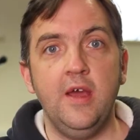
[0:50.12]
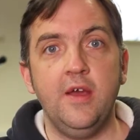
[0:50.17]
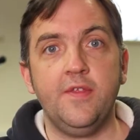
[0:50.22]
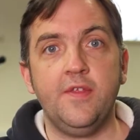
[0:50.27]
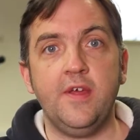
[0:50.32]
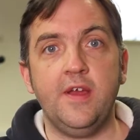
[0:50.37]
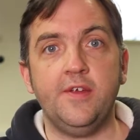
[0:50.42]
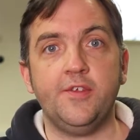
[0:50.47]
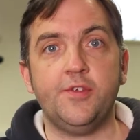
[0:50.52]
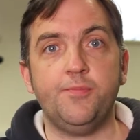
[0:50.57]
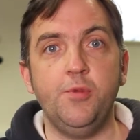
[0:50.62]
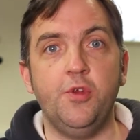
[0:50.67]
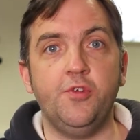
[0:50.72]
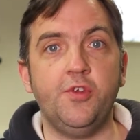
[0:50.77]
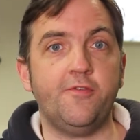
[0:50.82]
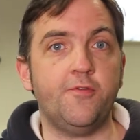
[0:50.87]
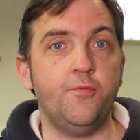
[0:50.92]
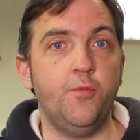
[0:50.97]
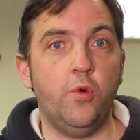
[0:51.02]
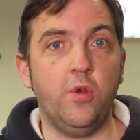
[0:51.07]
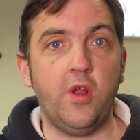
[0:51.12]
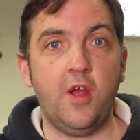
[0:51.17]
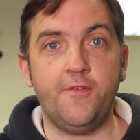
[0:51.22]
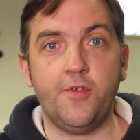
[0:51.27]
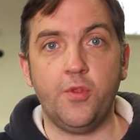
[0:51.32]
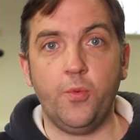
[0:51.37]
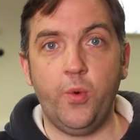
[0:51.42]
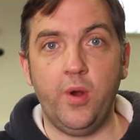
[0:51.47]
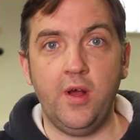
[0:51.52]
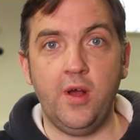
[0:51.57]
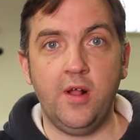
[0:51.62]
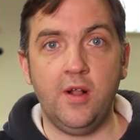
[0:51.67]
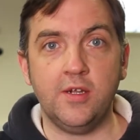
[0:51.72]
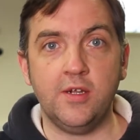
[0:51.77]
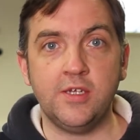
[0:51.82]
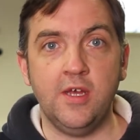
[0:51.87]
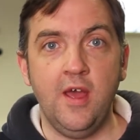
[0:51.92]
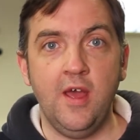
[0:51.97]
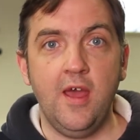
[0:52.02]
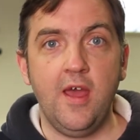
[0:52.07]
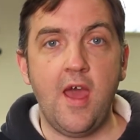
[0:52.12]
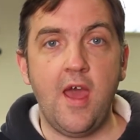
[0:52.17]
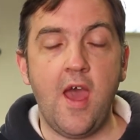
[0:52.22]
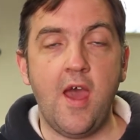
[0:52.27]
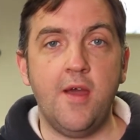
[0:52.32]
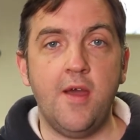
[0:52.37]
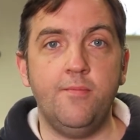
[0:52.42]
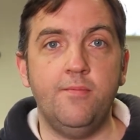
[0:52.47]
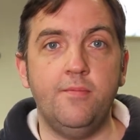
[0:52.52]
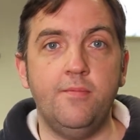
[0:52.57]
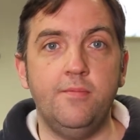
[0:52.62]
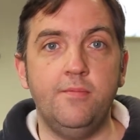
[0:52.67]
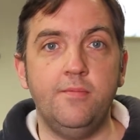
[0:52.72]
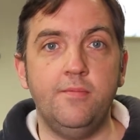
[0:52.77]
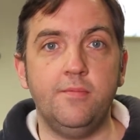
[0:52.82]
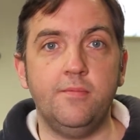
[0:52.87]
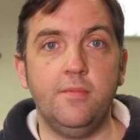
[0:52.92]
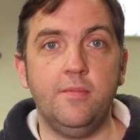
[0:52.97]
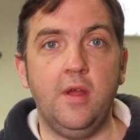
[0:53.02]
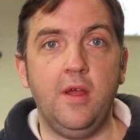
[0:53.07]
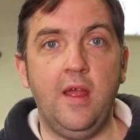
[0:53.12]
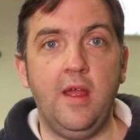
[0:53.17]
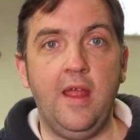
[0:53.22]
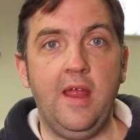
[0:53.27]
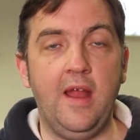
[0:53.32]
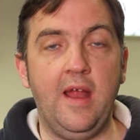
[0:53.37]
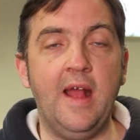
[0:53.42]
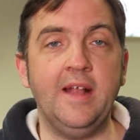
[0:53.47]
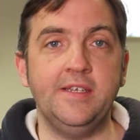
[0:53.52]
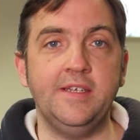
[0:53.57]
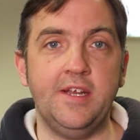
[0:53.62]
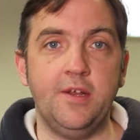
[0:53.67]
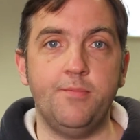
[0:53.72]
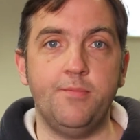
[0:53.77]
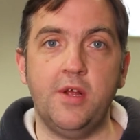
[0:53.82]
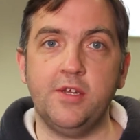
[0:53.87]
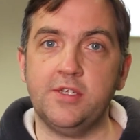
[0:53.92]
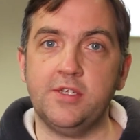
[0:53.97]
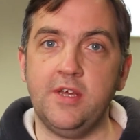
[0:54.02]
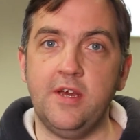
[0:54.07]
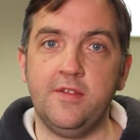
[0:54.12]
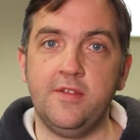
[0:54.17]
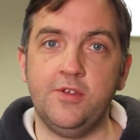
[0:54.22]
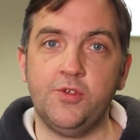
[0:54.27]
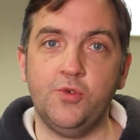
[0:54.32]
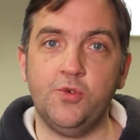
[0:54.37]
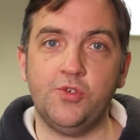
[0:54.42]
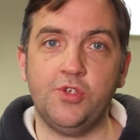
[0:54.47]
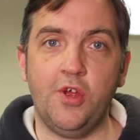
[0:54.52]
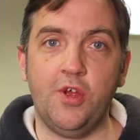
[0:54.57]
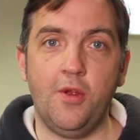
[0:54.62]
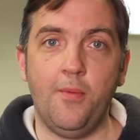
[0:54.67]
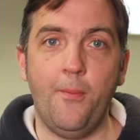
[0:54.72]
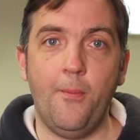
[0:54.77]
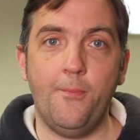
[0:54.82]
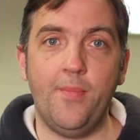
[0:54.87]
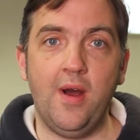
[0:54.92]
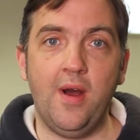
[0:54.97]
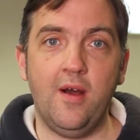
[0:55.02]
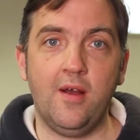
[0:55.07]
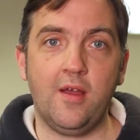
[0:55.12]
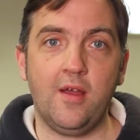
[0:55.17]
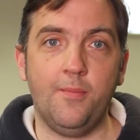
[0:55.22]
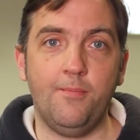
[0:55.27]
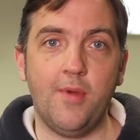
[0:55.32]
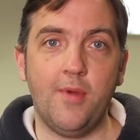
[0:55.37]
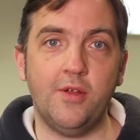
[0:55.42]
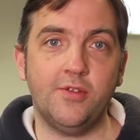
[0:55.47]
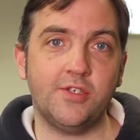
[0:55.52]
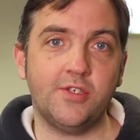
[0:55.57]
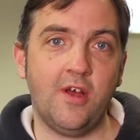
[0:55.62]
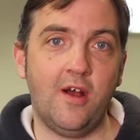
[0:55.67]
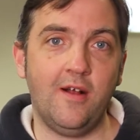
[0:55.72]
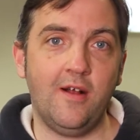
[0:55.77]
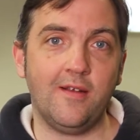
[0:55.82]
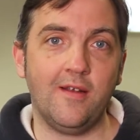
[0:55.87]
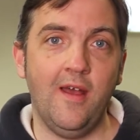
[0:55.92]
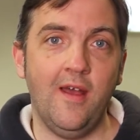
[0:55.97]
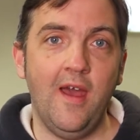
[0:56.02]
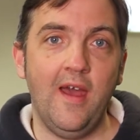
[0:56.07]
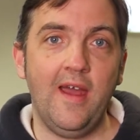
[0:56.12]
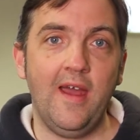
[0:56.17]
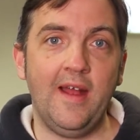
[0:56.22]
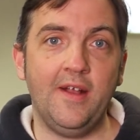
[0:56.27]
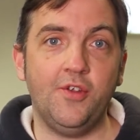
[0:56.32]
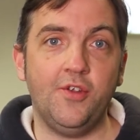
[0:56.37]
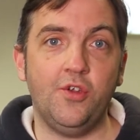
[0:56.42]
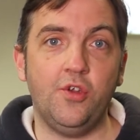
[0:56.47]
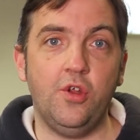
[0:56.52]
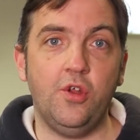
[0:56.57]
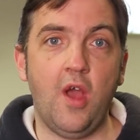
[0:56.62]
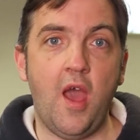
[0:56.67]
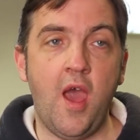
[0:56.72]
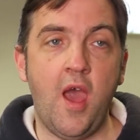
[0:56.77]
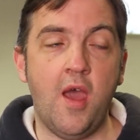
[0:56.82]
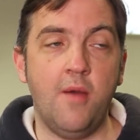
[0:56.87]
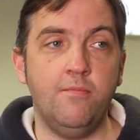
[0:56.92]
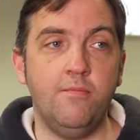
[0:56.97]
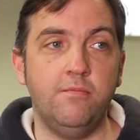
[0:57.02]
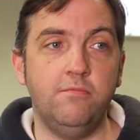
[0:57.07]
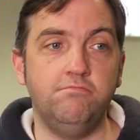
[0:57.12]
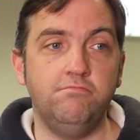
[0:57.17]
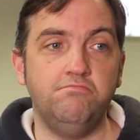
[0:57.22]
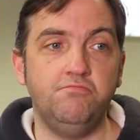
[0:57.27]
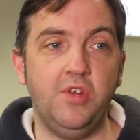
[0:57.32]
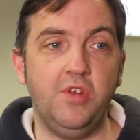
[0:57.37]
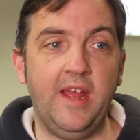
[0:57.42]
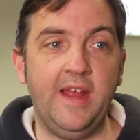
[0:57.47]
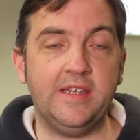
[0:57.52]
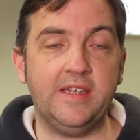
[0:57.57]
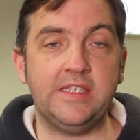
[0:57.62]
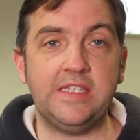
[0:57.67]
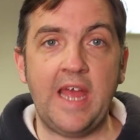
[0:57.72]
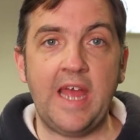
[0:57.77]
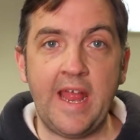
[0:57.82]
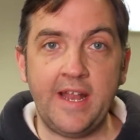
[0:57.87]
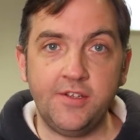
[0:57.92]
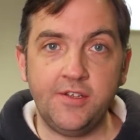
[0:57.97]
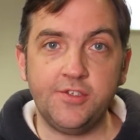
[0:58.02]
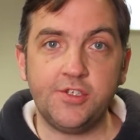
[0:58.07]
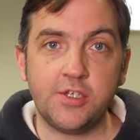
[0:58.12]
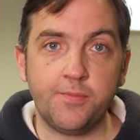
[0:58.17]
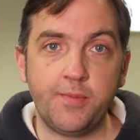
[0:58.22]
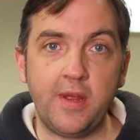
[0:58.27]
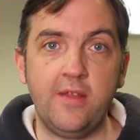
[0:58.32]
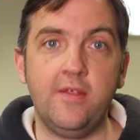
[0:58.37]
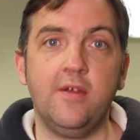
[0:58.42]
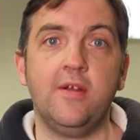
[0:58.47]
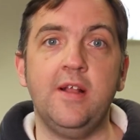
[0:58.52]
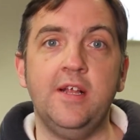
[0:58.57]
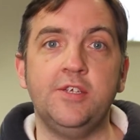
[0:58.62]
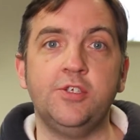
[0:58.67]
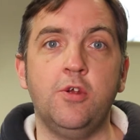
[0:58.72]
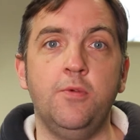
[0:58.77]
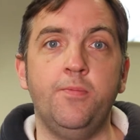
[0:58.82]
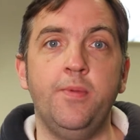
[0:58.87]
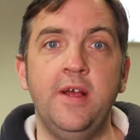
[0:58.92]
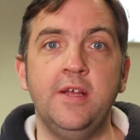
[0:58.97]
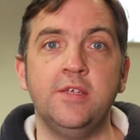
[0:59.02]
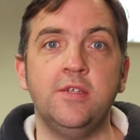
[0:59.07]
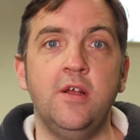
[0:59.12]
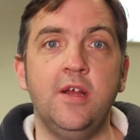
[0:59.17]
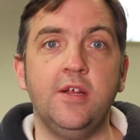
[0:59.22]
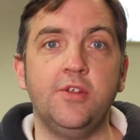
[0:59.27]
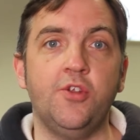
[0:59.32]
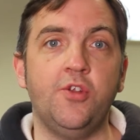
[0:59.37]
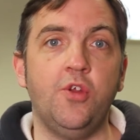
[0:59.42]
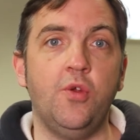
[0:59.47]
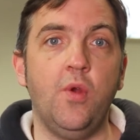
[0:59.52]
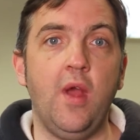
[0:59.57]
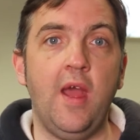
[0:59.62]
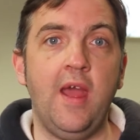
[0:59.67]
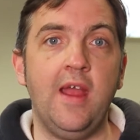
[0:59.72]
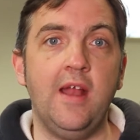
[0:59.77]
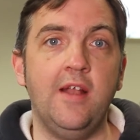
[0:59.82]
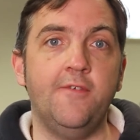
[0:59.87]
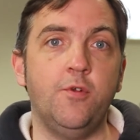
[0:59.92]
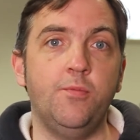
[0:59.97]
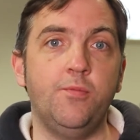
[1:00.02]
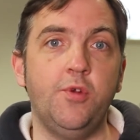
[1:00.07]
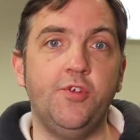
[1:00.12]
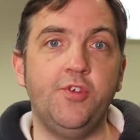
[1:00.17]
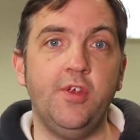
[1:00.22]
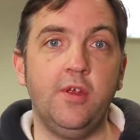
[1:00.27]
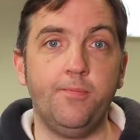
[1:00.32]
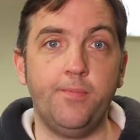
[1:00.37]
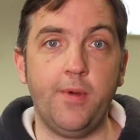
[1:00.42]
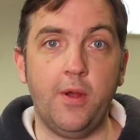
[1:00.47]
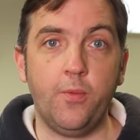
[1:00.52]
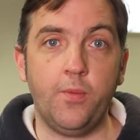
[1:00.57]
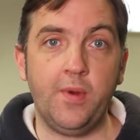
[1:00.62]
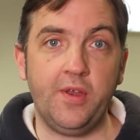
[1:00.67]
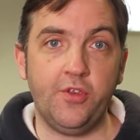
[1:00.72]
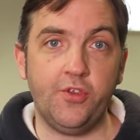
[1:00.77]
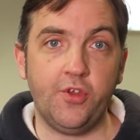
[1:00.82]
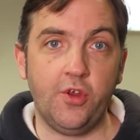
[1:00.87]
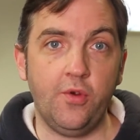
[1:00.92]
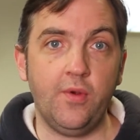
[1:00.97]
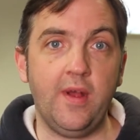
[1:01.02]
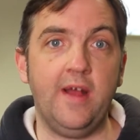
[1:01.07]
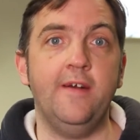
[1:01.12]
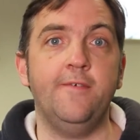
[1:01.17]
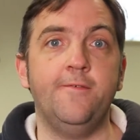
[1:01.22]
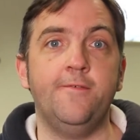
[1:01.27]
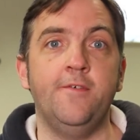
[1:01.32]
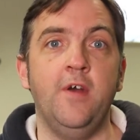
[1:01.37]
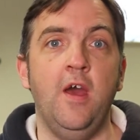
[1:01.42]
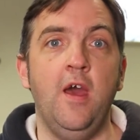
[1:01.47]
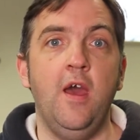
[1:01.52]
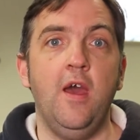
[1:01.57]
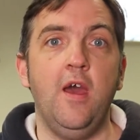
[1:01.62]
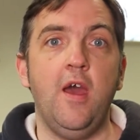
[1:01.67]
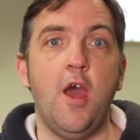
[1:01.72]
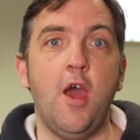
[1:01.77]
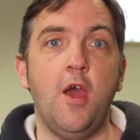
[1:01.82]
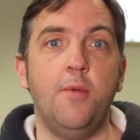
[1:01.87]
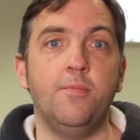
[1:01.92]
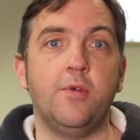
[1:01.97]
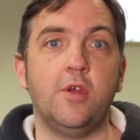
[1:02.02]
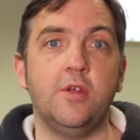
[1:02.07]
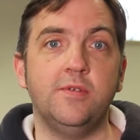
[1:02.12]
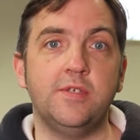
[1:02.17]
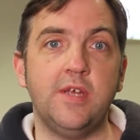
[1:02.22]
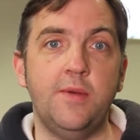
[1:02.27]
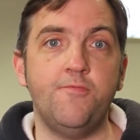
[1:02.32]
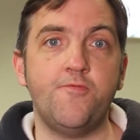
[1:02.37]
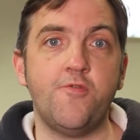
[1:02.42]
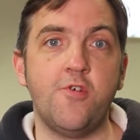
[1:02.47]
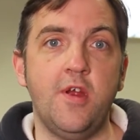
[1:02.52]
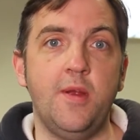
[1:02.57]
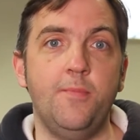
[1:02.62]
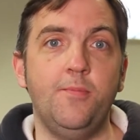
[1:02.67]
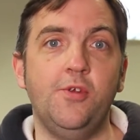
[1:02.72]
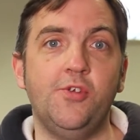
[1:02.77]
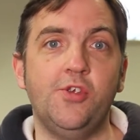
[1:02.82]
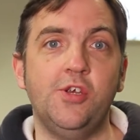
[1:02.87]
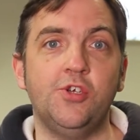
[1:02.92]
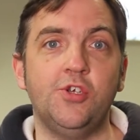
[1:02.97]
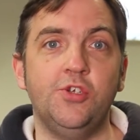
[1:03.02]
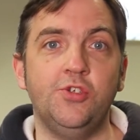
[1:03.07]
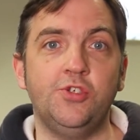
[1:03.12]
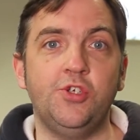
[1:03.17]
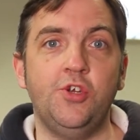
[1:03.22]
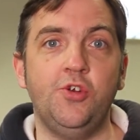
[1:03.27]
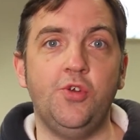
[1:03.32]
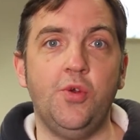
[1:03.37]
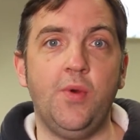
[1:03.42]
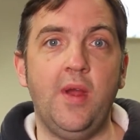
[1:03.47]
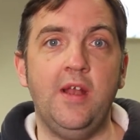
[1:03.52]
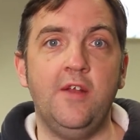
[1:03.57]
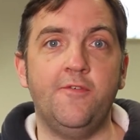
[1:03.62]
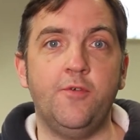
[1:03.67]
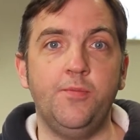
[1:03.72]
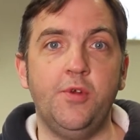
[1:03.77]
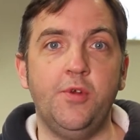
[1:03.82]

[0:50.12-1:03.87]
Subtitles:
There's music from all over the world. And in amongst that, there's also Bach and Mozart. And it tends to be that classical players like to do A-level music, but we do have contemporary musicians who do A-level